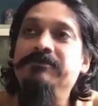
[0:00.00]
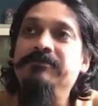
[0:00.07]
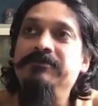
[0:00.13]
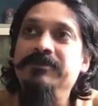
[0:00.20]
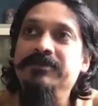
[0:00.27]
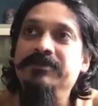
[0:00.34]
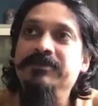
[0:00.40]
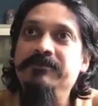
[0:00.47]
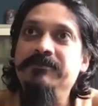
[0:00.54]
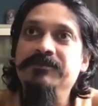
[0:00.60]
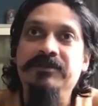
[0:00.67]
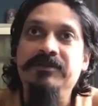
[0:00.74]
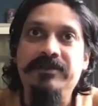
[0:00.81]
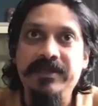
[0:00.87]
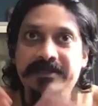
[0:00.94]
some of the
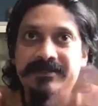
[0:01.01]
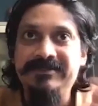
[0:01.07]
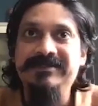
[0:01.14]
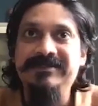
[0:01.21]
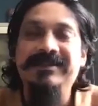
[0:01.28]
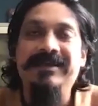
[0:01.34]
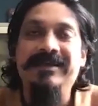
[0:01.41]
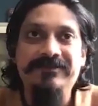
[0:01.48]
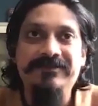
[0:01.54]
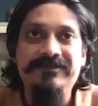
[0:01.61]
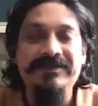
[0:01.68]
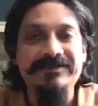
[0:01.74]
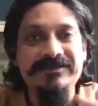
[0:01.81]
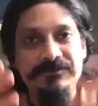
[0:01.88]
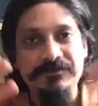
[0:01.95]
greats in advertising who
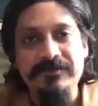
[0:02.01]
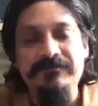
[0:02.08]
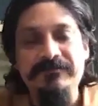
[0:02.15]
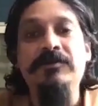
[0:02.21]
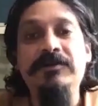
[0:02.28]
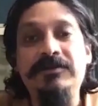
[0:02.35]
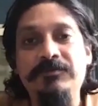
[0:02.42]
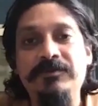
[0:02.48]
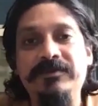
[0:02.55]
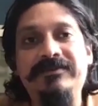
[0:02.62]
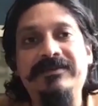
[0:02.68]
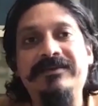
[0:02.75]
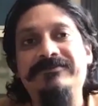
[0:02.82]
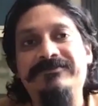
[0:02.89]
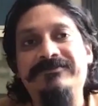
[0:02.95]
I've worked with
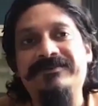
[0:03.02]
have uh,